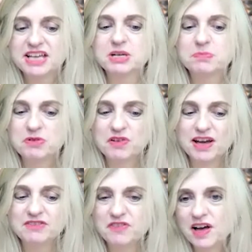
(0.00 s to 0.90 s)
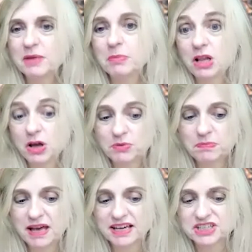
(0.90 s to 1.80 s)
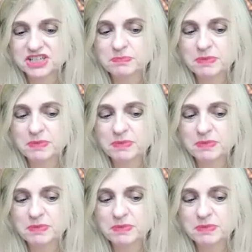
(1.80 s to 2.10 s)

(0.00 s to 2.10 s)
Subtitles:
to provide viable loan packages